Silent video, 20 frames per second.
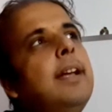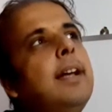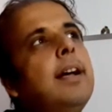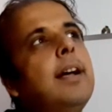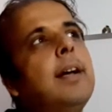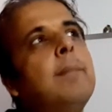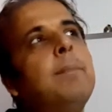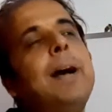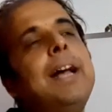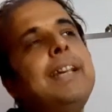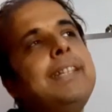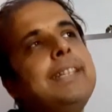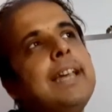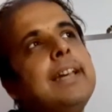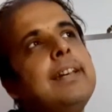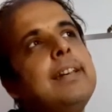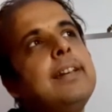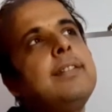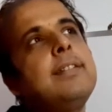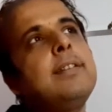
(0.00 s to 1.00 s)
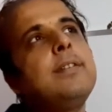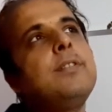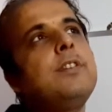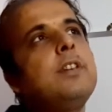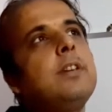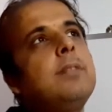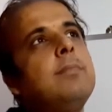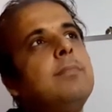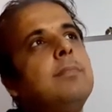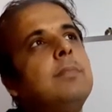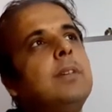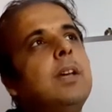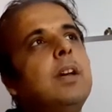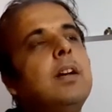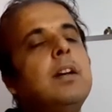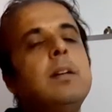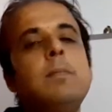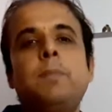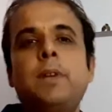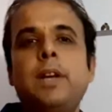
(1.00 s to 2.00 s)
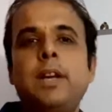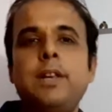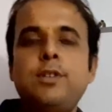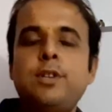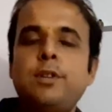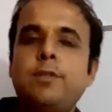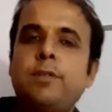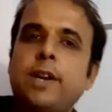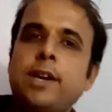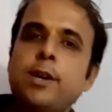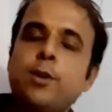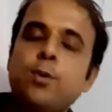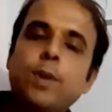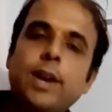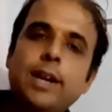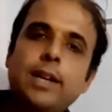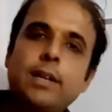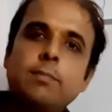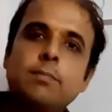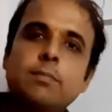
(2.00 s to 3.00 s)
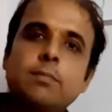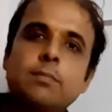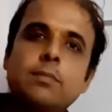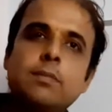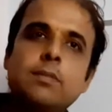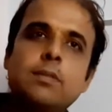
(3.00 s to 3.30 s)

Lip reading: a bicyclic system comprised of a heteroatom.